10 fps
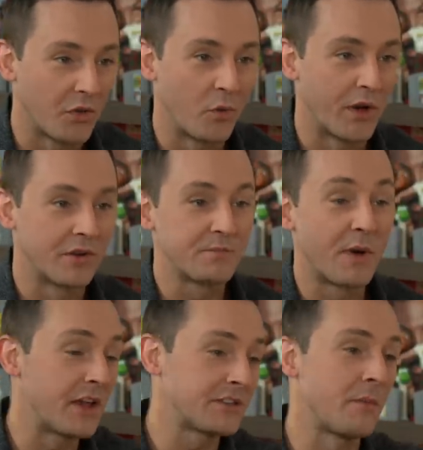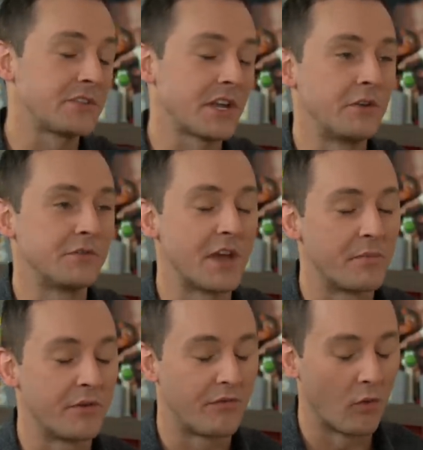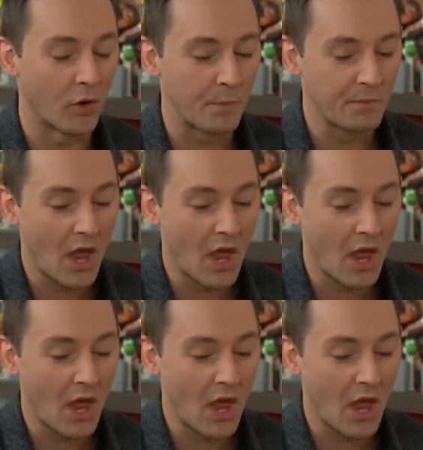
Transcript: in winners, but it's almost like you said before,